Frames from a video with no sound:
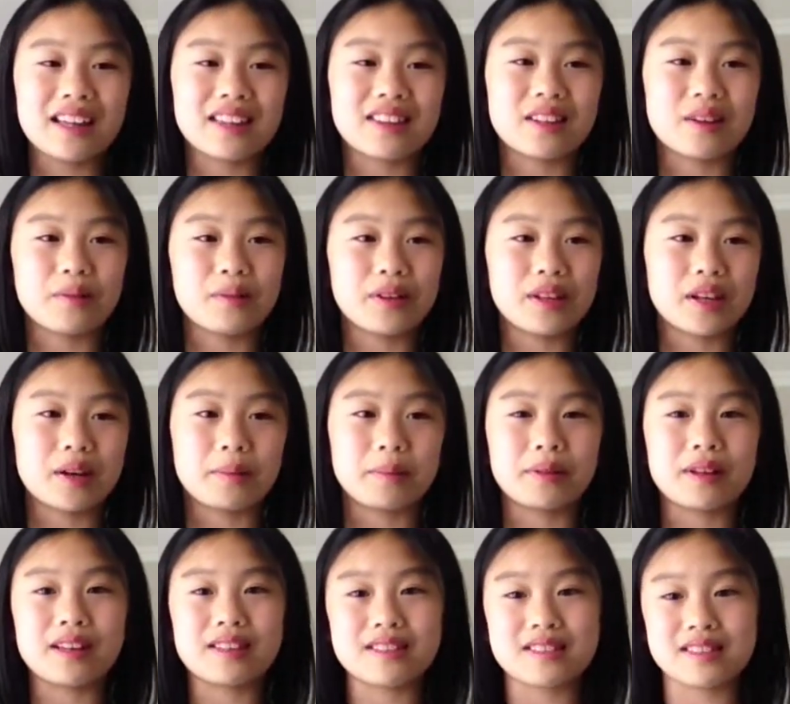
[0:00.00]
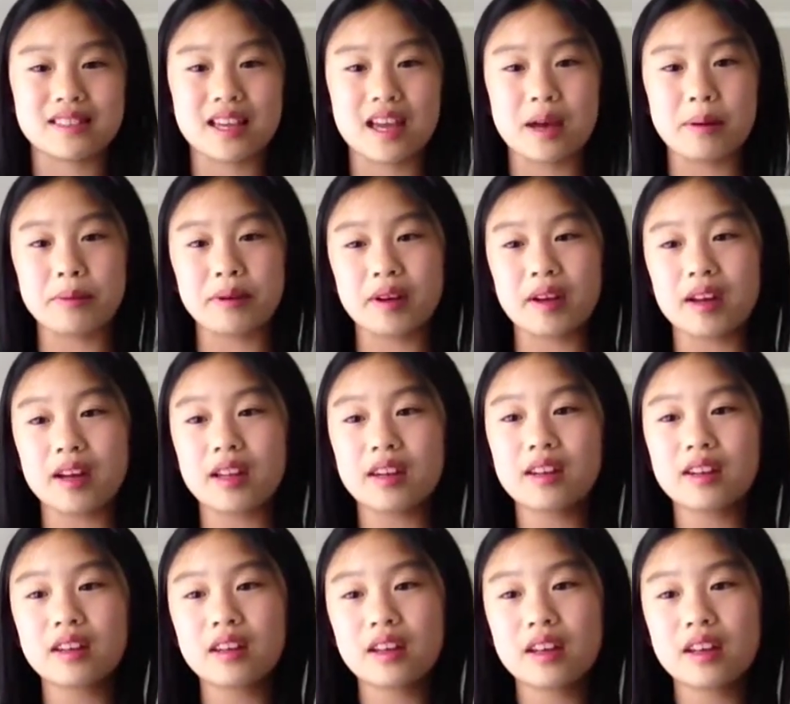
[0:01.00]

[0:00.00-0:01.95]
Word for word: and then we could play this game again.